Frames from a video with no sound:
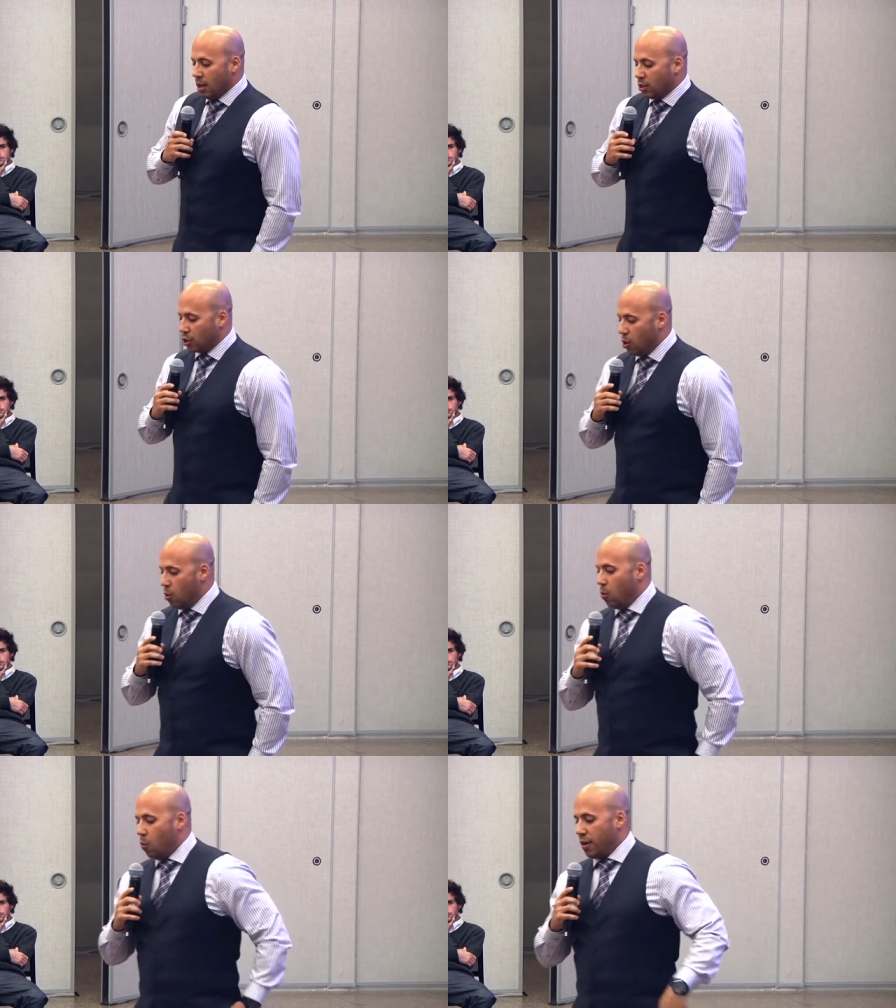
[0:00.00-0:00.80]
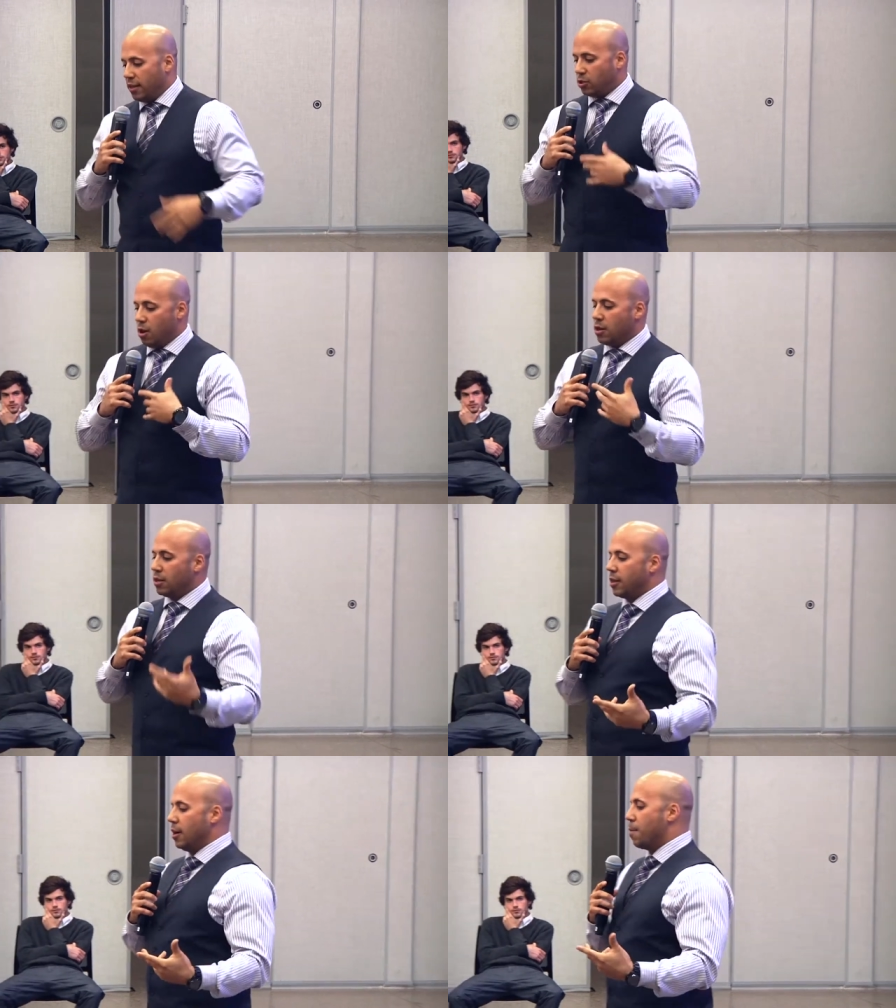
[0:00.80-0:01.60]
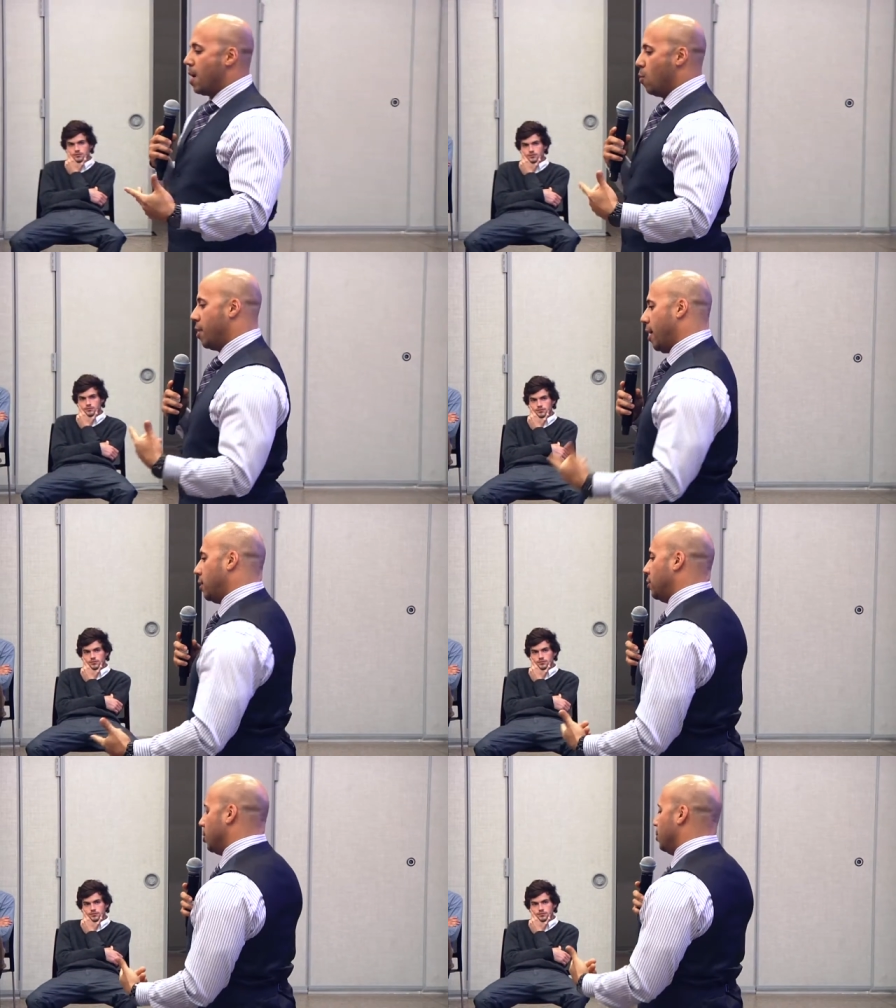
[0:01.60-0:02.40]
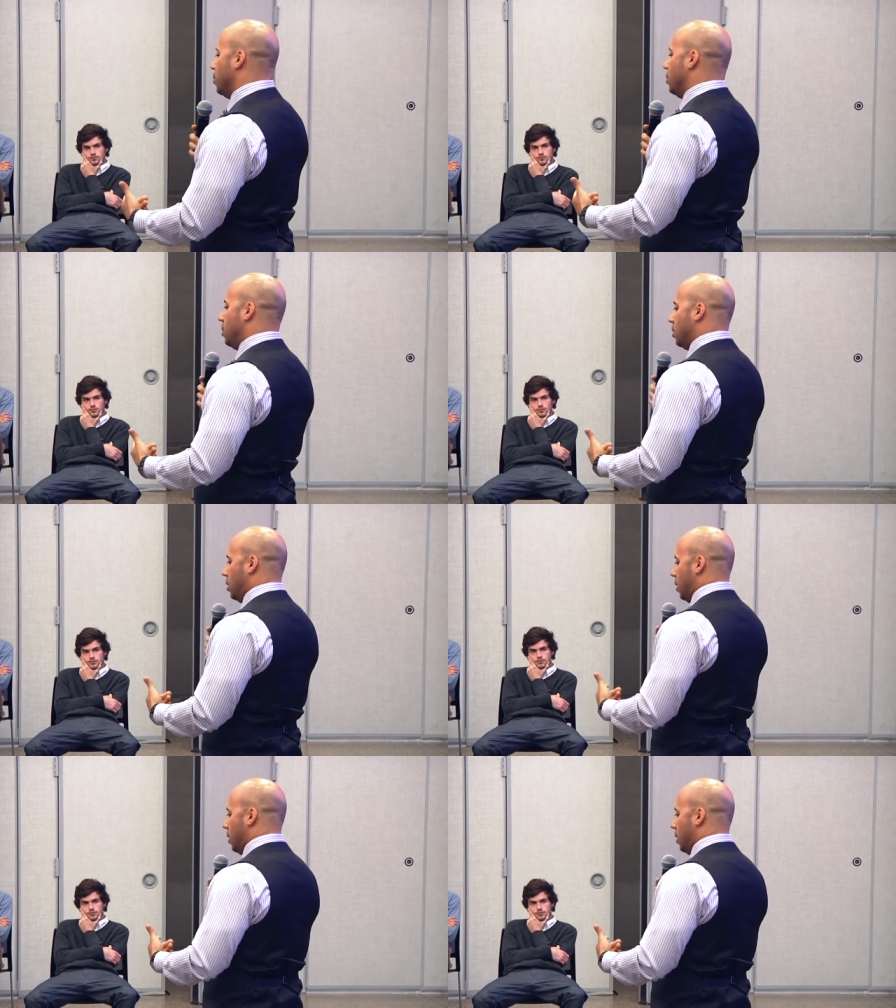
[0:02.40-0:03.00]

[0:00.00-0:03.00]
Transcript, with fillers: So when I started to think about what I could do,